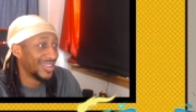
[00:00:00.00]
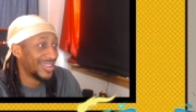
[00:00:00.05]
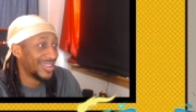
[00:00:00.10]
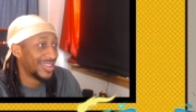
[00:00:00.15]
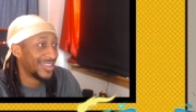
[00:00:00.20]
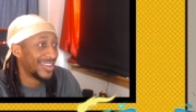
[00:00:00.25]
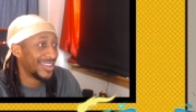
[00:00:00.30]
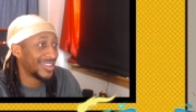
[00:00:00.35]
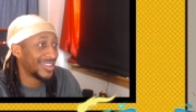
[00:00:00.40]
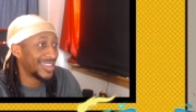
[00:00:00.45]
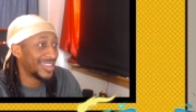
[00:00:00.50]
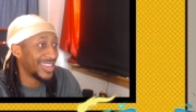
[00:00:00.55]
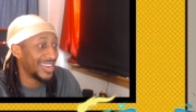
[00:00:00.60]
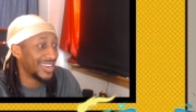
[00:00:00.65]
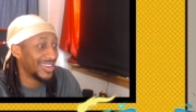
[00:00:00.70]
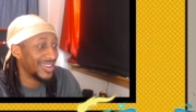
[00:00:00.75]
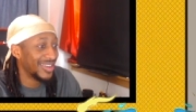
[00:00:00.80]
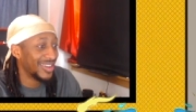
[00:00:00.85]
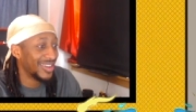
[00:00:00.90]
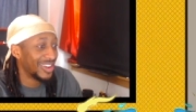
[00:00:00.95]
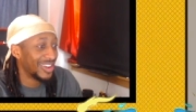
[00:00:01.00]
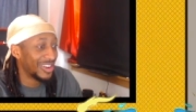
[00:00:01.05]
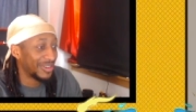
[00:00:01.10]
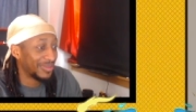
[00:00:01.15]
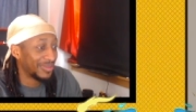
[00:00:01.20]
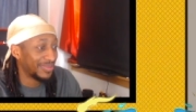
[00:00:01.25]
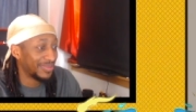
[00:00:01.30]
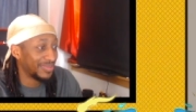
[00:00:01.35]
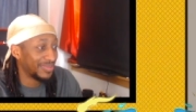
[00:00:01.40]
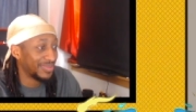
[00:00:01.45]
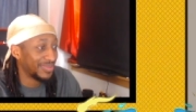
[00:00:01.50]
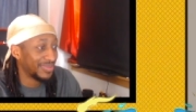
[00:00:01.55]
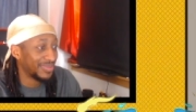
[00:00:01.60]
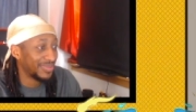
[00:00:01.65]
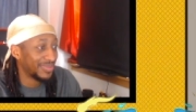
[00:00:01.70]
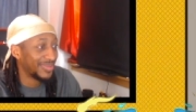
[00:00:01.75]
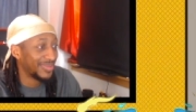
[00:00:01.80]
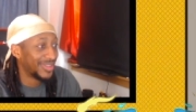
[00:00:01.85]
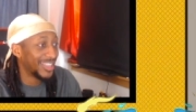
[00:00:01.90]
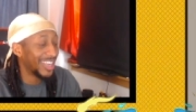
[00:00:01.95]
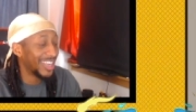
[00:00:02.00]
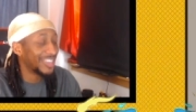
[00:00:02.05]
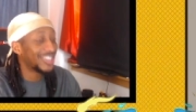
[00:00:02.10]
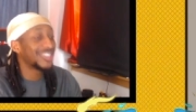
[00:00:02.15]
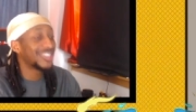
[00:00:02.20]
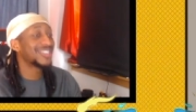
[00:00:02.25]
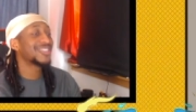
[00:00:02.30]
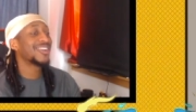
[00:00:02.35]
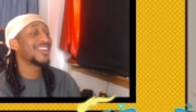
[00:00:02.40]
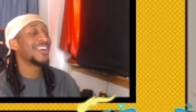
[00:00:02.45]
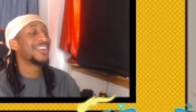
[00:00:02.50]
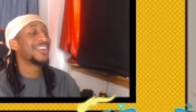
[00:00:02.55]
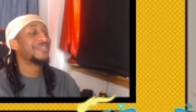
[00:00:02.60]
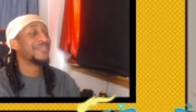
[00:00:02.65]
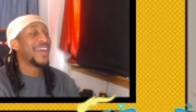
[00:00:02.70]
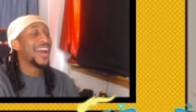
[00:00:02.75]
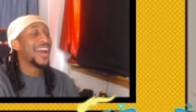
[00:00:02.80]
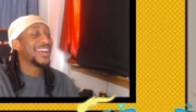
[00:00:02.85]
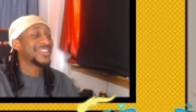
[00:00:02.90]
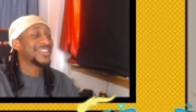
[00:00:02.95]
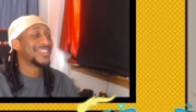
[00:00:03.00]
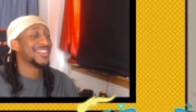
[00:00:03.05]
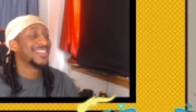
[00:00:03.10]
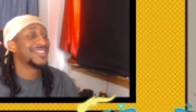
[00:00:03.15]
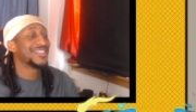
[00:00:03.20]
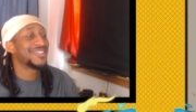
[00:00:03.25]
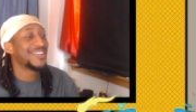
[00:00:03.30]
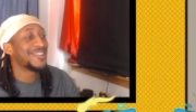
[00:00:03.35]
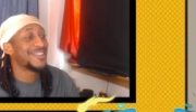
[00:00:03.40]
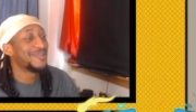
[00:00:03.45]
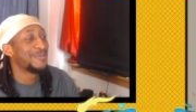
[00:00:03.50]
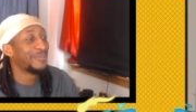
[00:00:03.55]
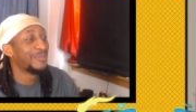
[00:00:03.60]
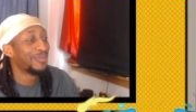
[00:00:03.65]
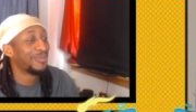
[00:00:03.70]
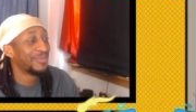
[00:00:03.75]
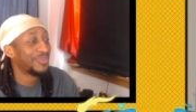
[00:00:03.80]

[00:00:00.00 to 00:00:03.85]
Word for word: Curse Eden. Dungeons and Artifacts. Let's go.